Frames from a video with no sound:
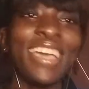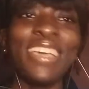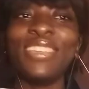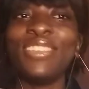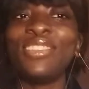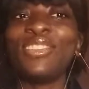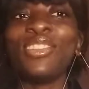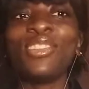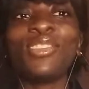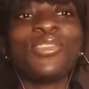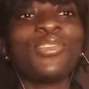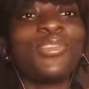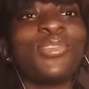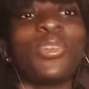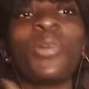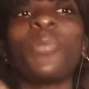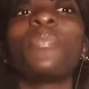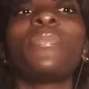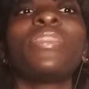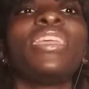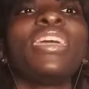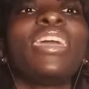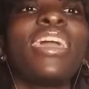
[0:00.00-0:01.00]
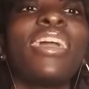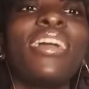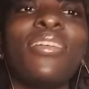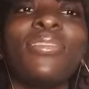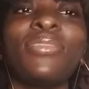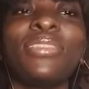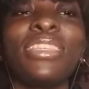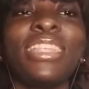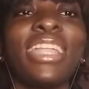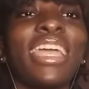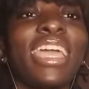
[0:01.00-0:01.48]
it's just something
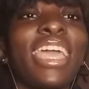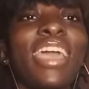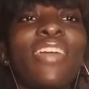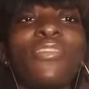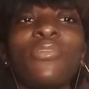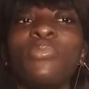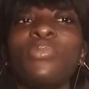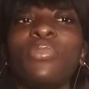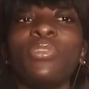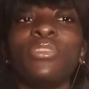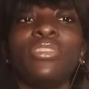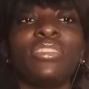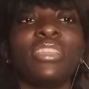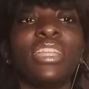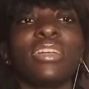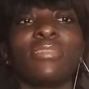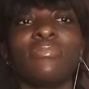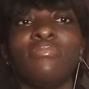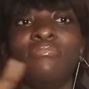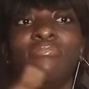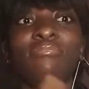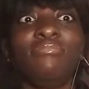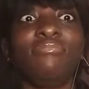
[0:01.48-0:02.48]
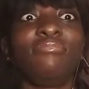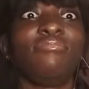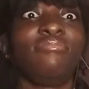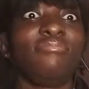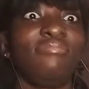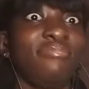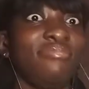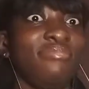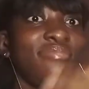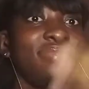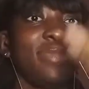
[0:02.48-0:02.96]
else. Like everybody's like,
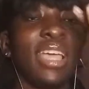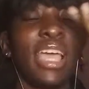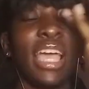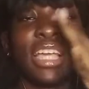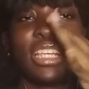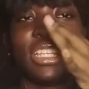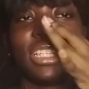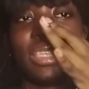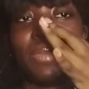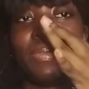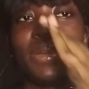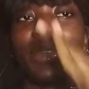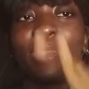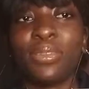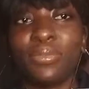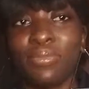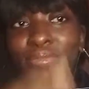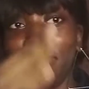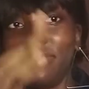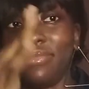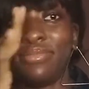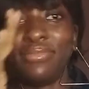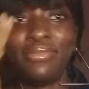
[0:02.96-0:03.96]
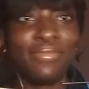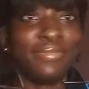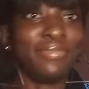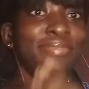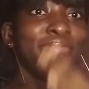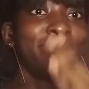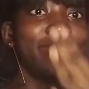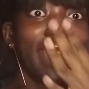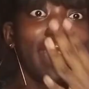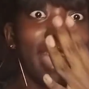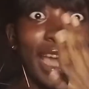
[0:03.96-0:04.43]
and she's a pastor,
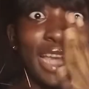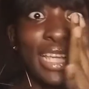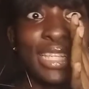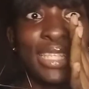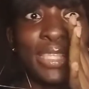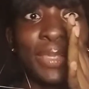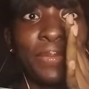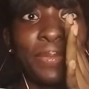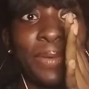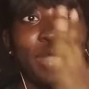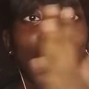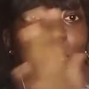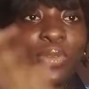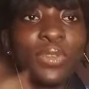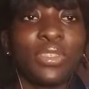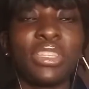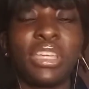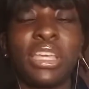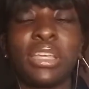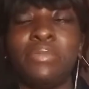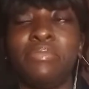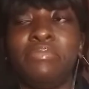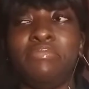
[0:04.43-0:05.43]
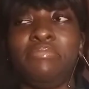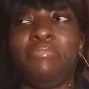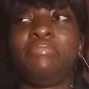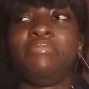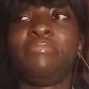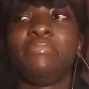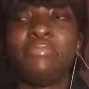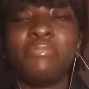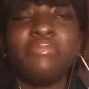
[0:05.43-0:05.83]
and she's a pastor's child,